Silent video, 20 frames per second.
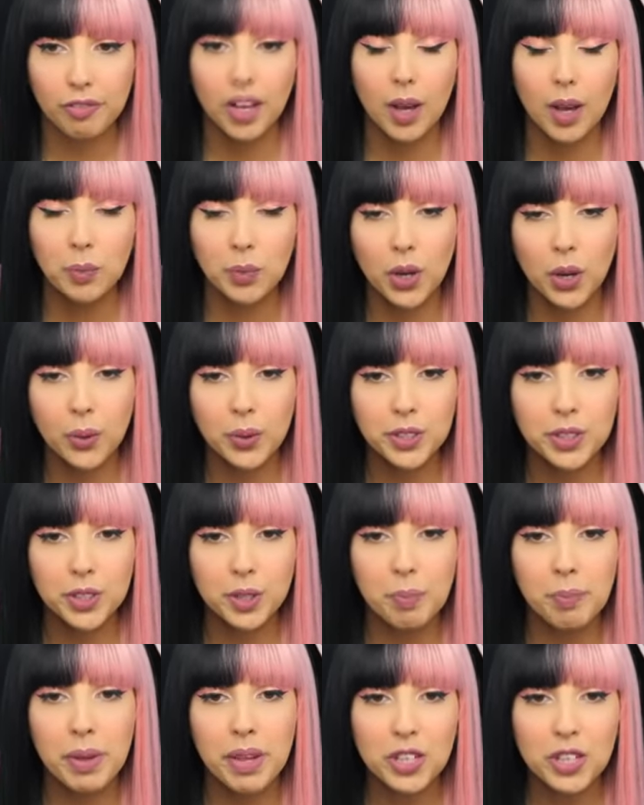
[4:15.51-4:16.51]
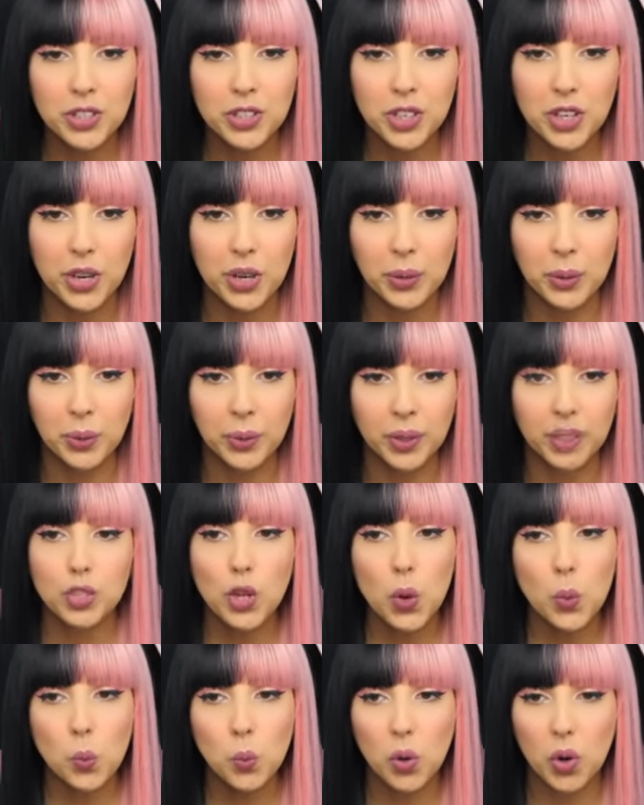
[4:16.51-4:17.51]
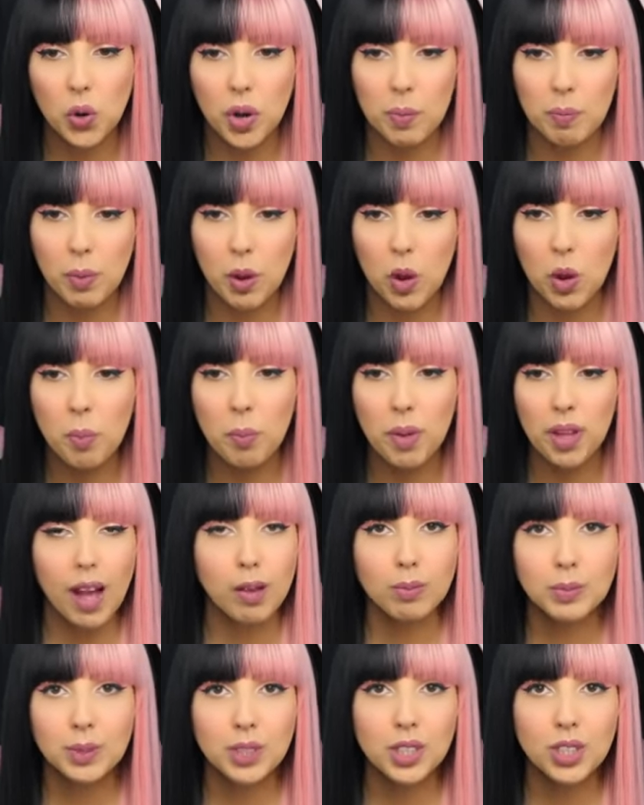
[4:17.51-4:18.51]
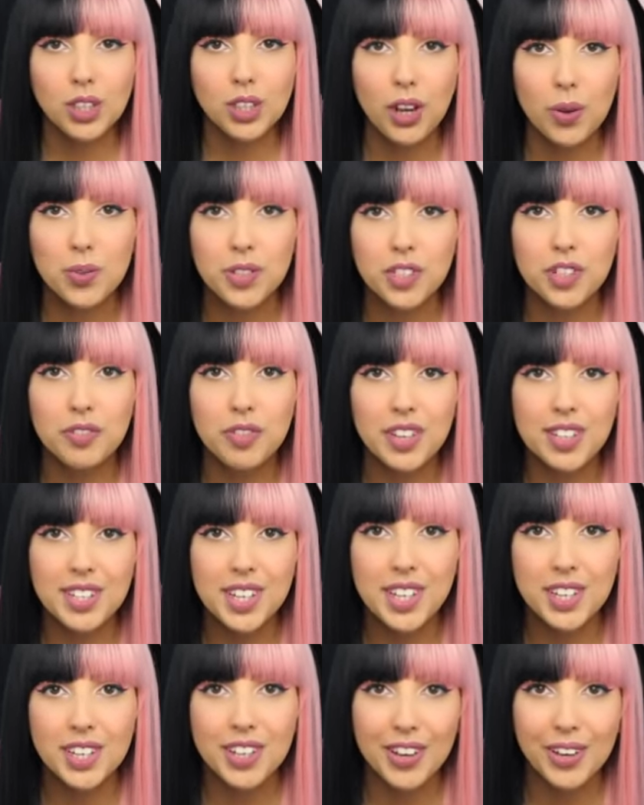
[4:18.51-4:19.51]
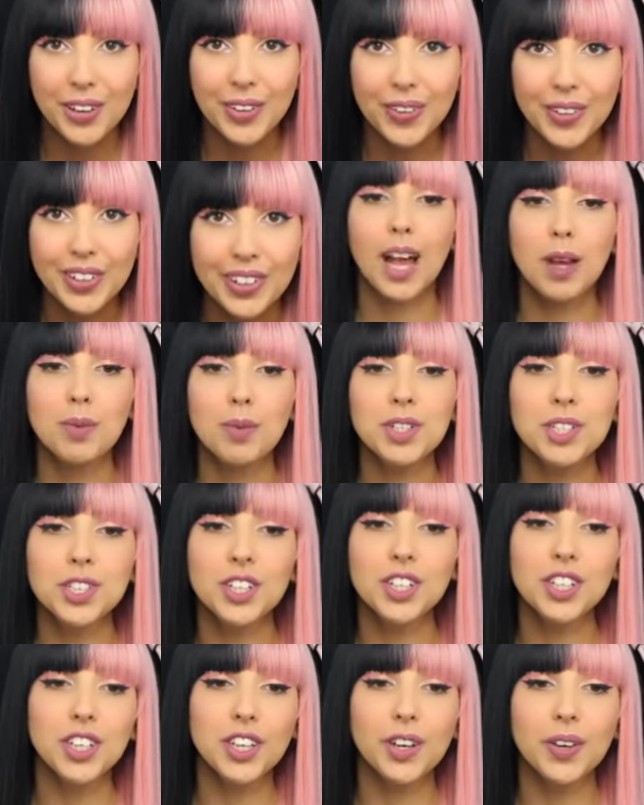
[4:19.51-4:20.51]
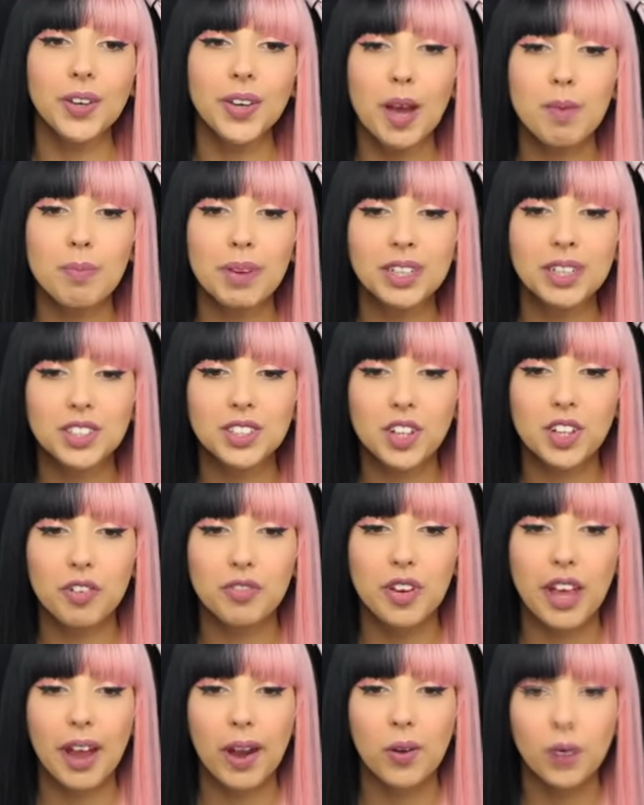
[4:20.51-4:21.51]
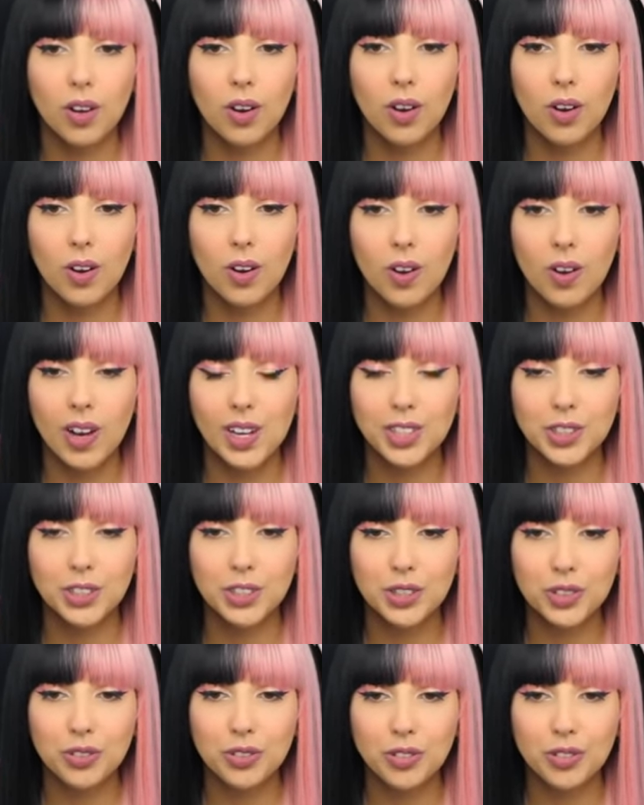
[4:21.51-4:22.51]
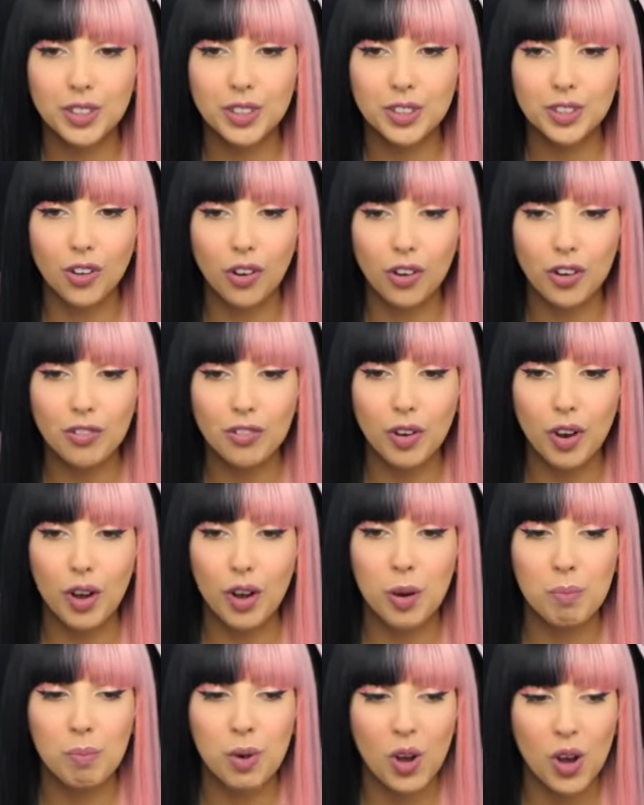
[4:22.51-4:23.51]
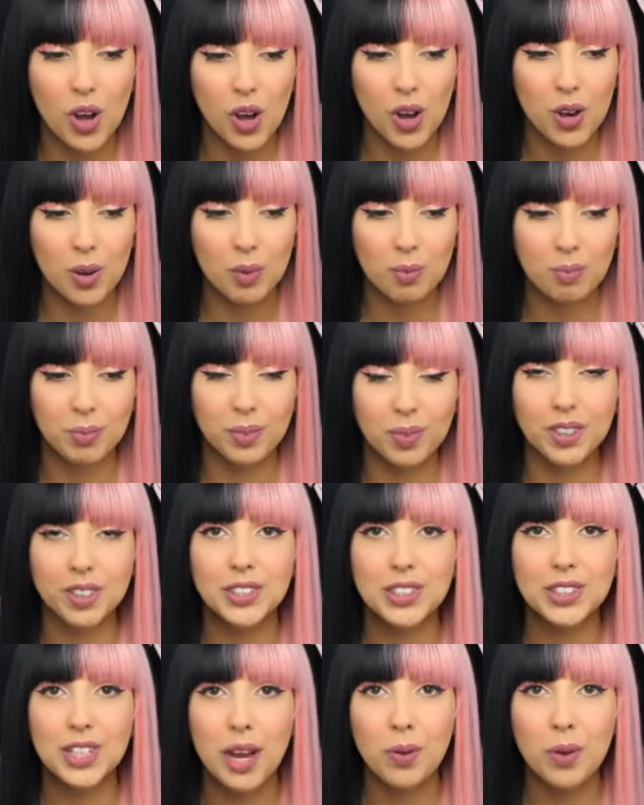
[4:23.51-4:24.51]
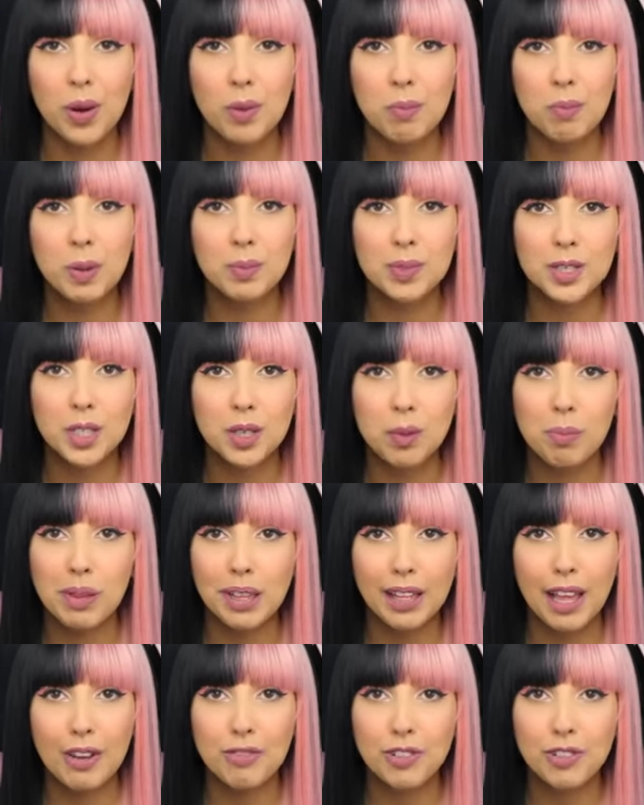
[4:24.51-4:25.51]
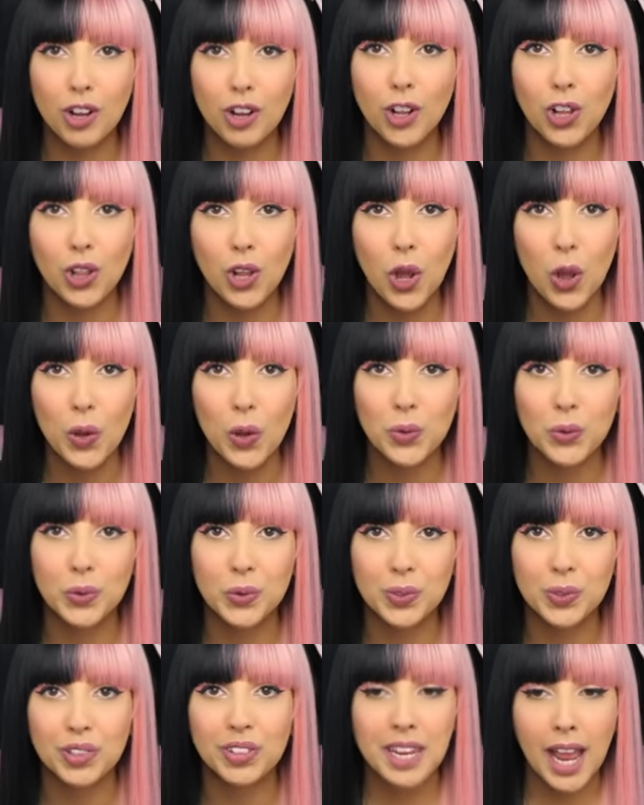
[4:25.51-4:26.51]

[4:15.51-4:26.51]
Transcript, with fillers: I'm going to miss you. Don't worry, Mum. I'm still going to visit you. I'm just going to go get my stuff now. Oh, I do feel sorry for her mum. Because now her mum's going to be left all alone.